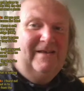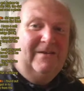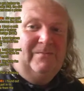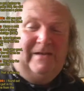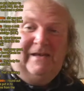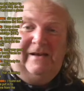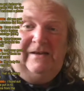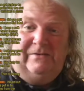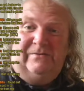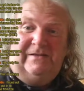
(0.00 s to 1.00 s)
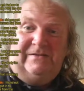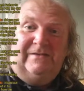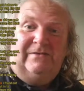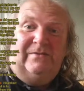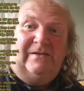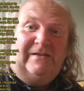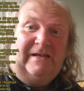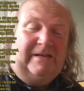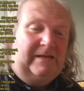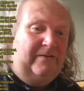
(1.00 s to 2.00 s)
but yeah, I do need to do need to get it
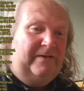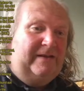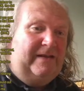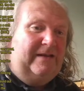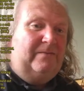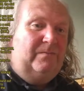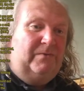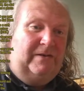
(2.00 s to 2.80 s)
going again. But